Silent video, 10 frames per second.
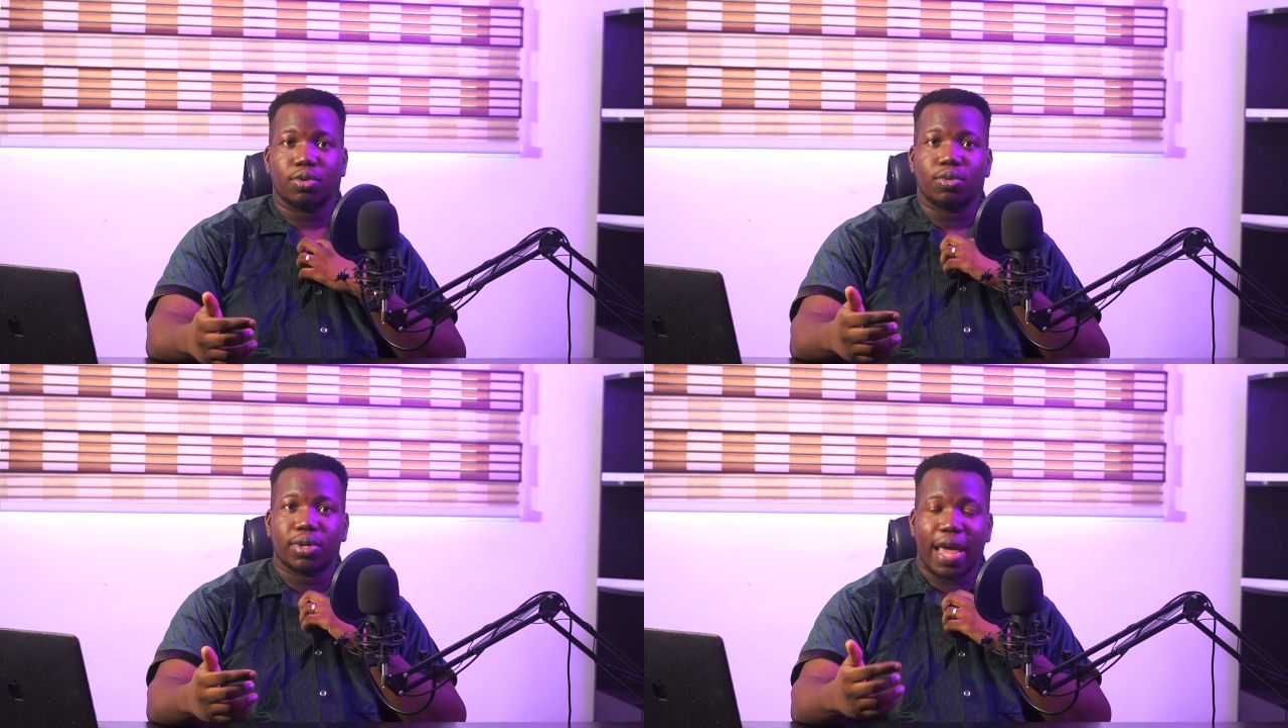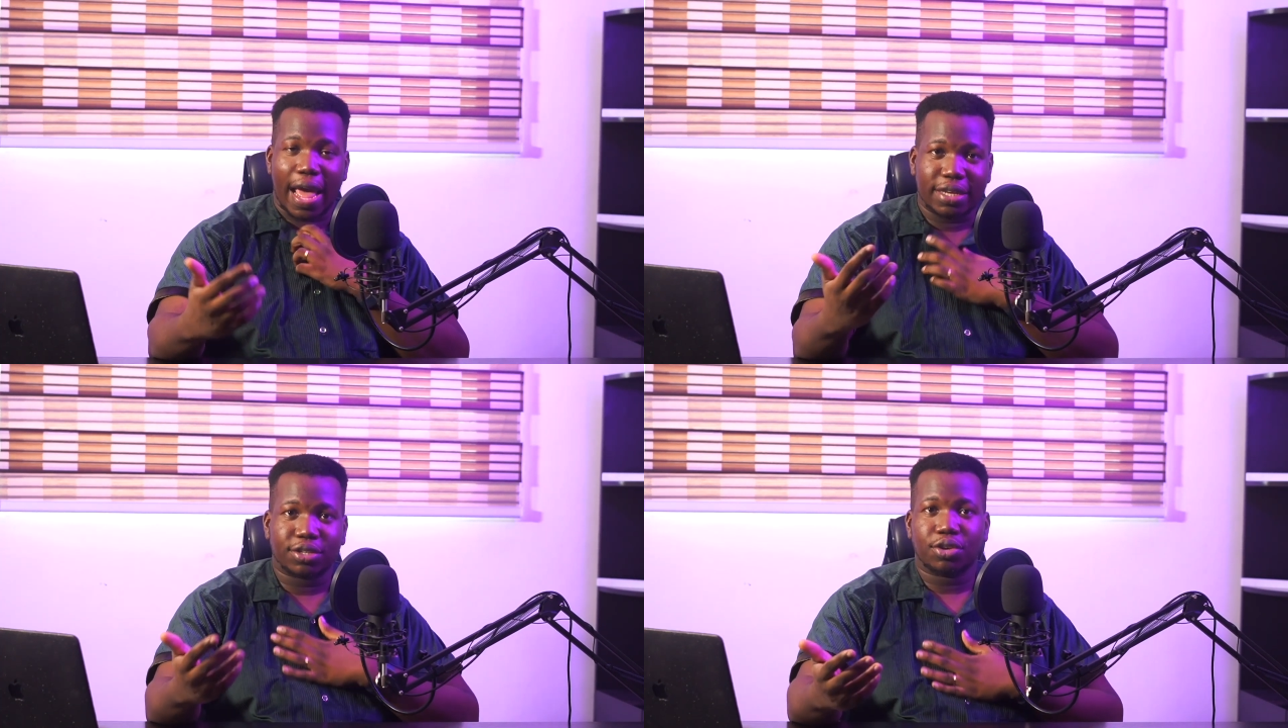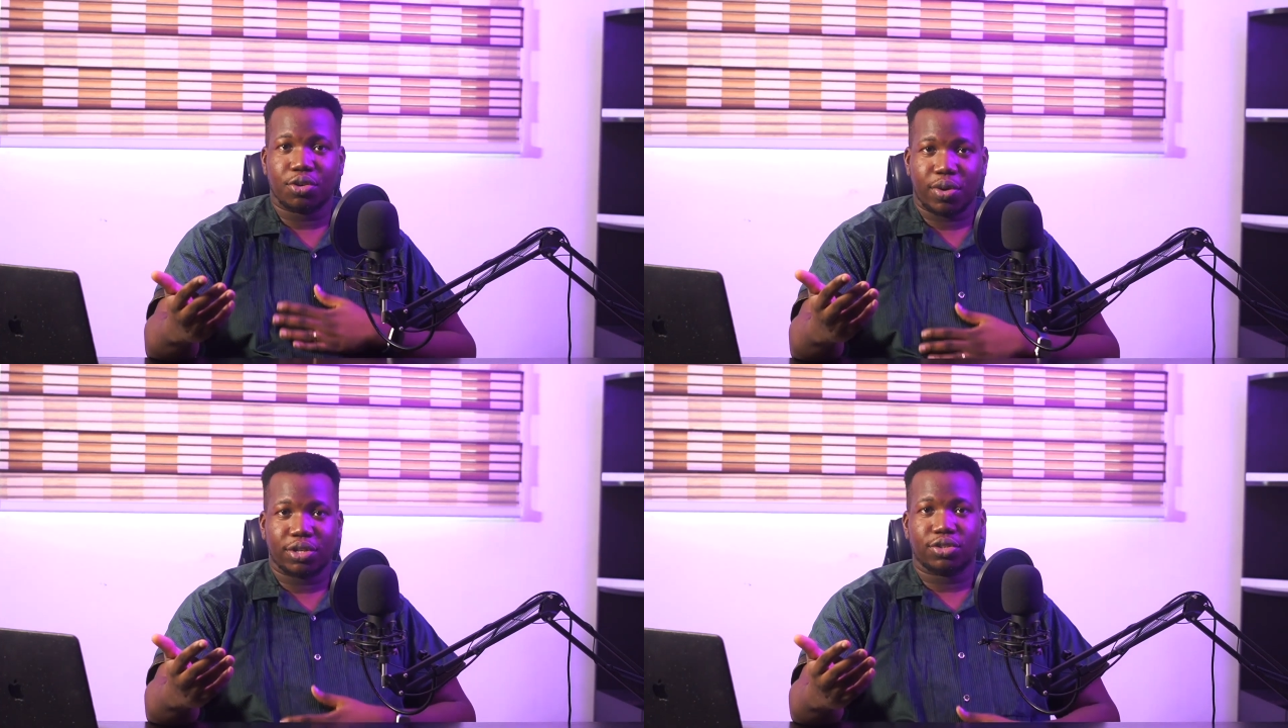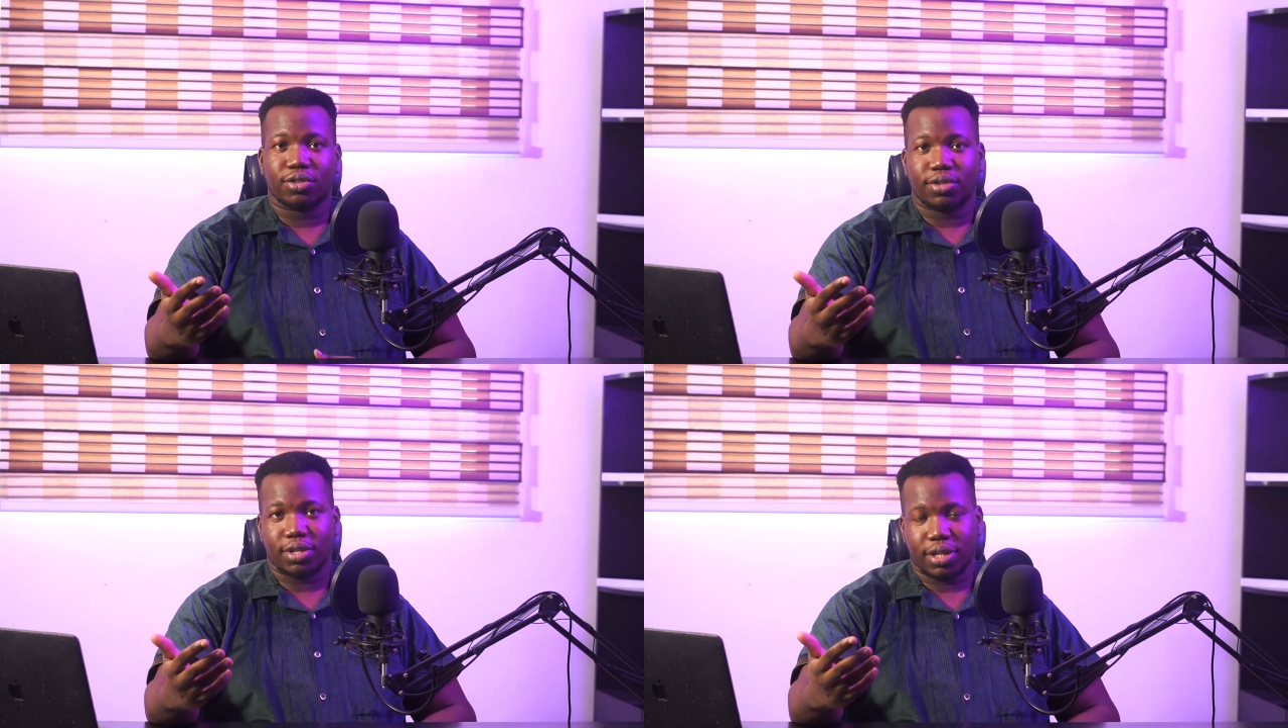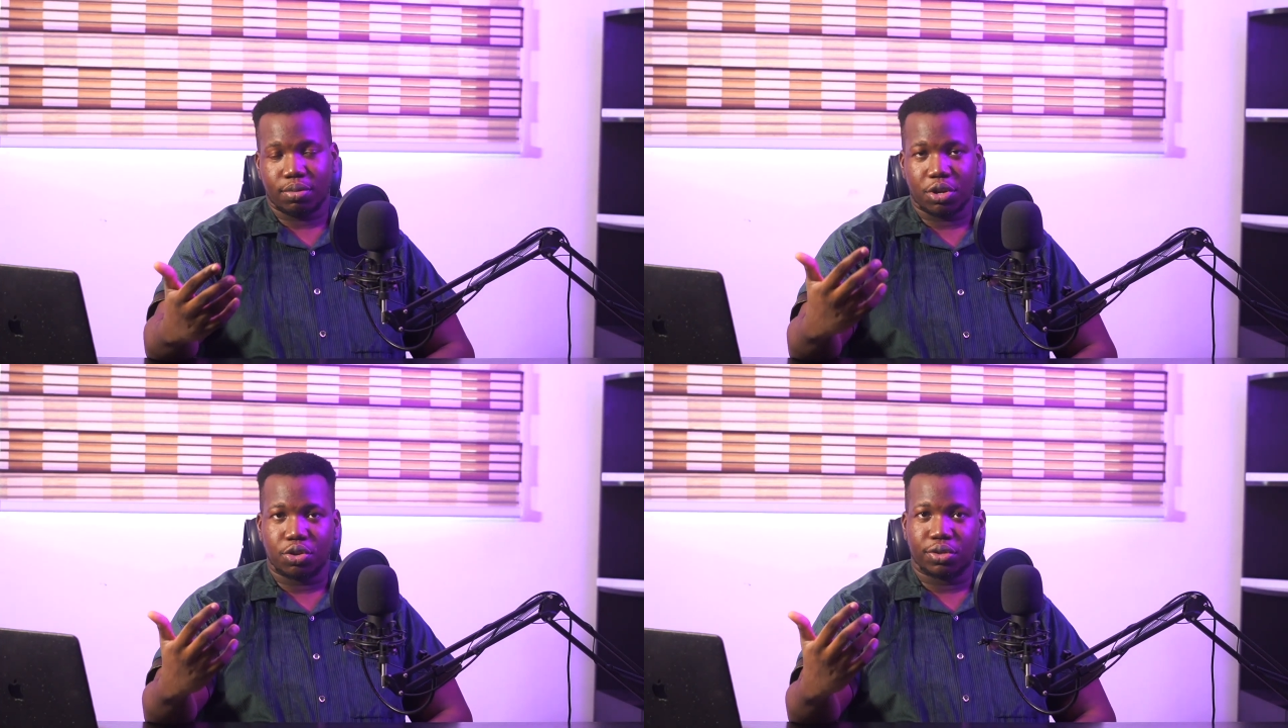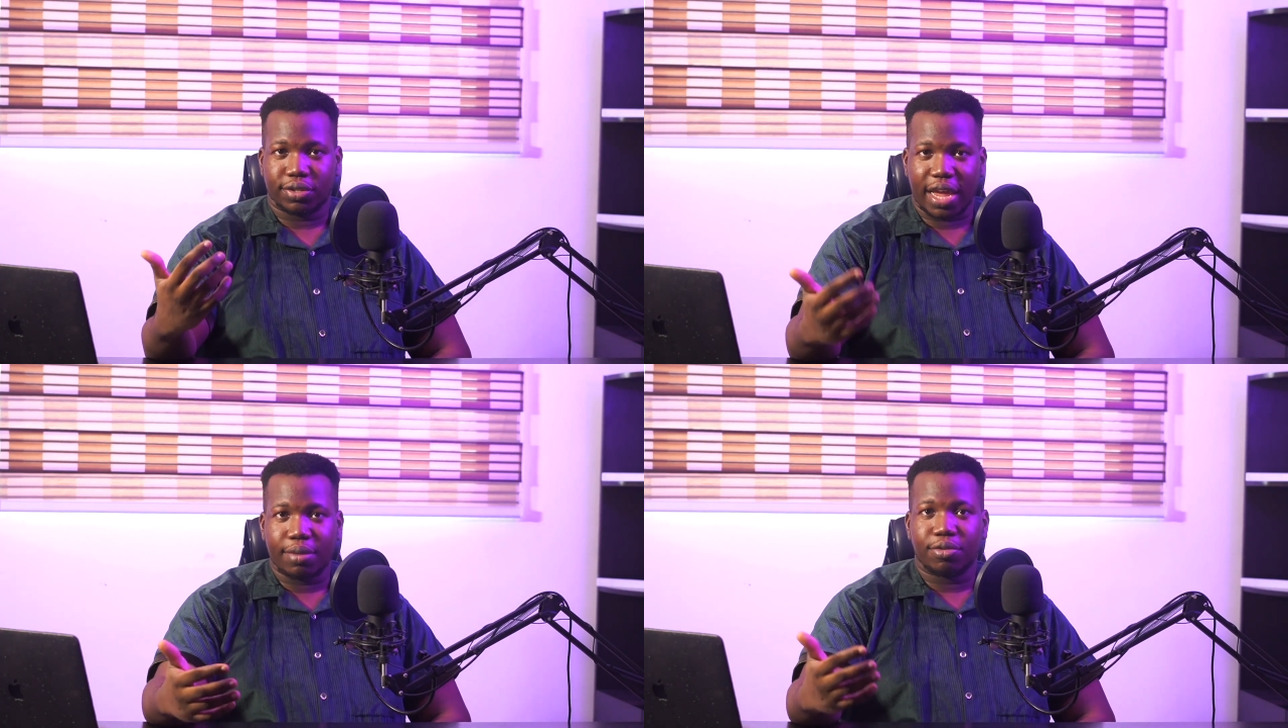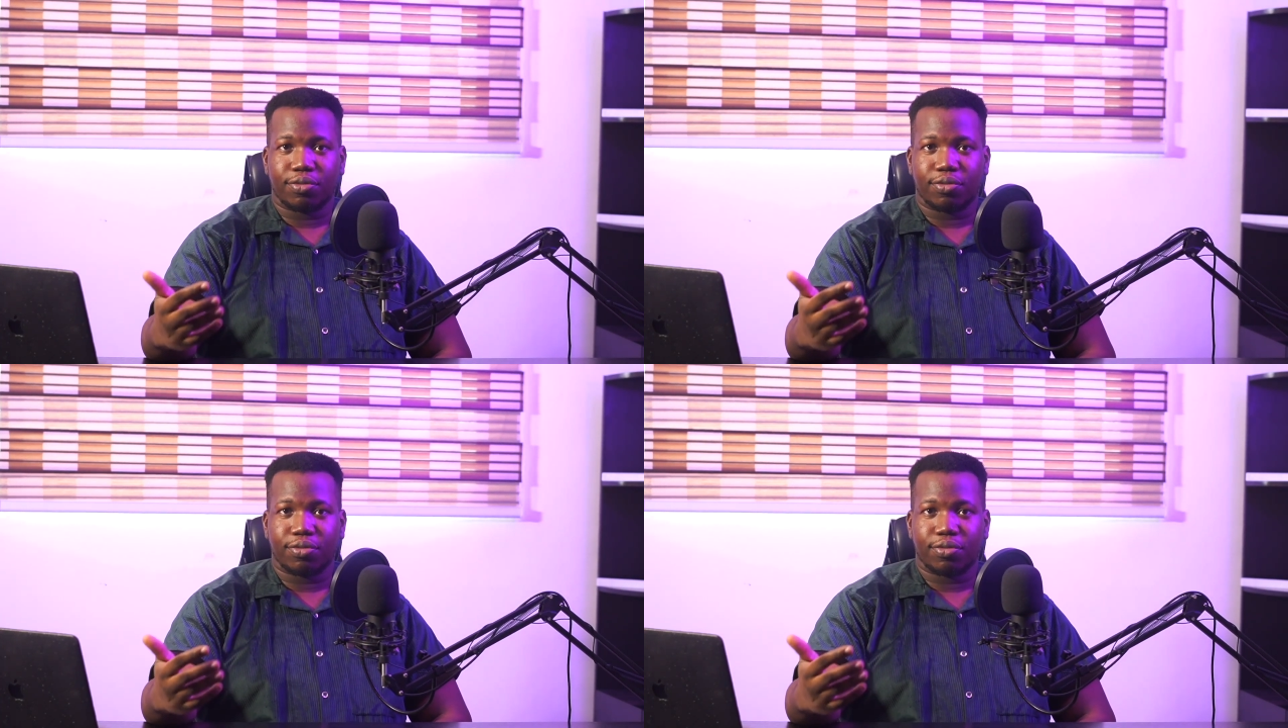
who will ask you questions on the day when you stand